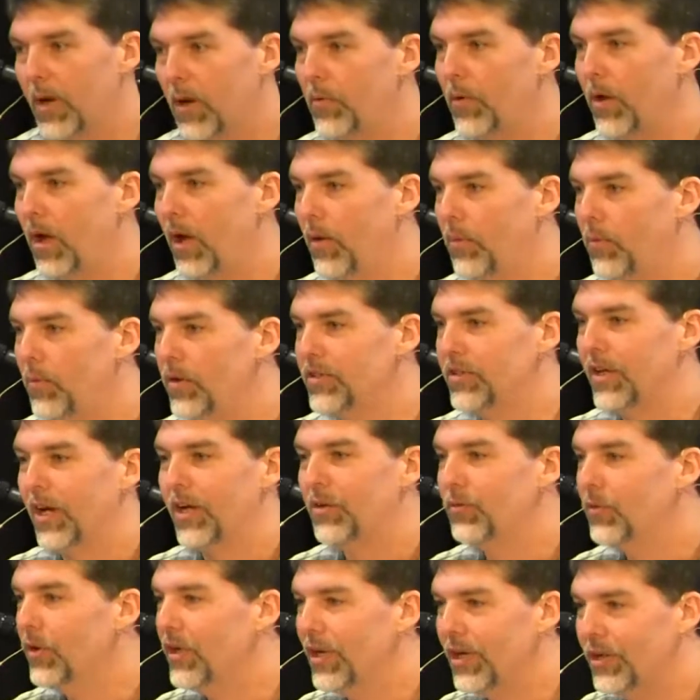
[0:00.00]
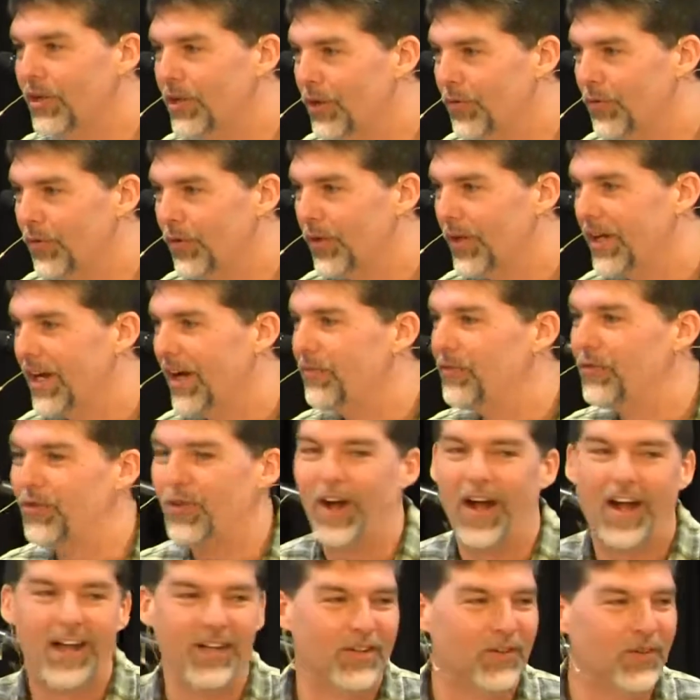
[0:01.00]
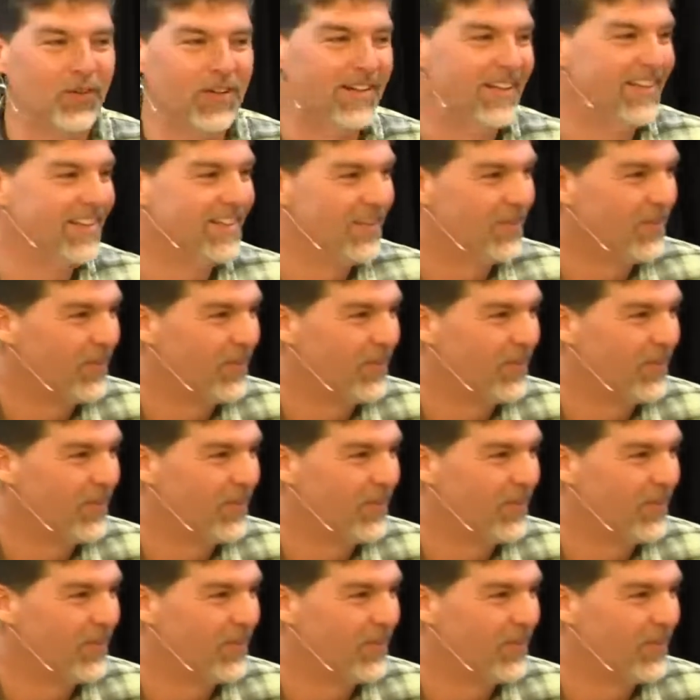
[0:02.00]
I, I, wish I could read it differently. I've tried to read it